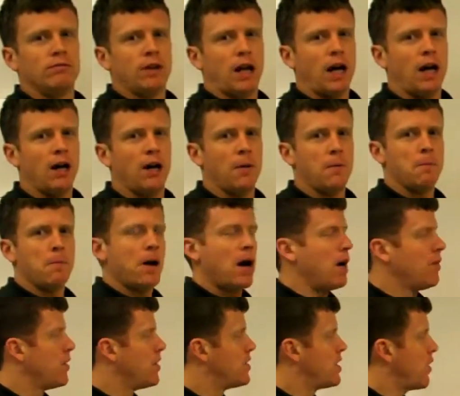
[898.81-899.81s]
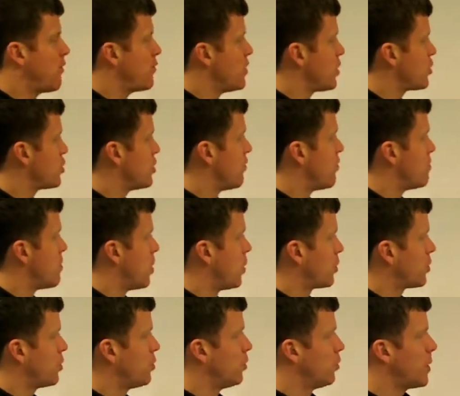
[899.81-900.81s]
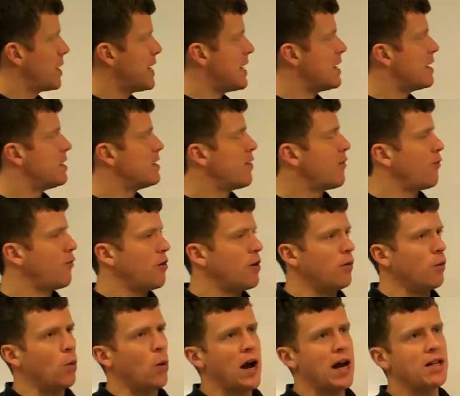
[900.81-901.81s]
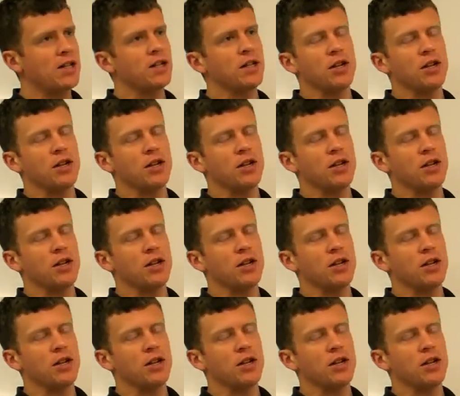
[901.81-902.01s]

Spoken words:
And the definition of a molecule, we need a different way to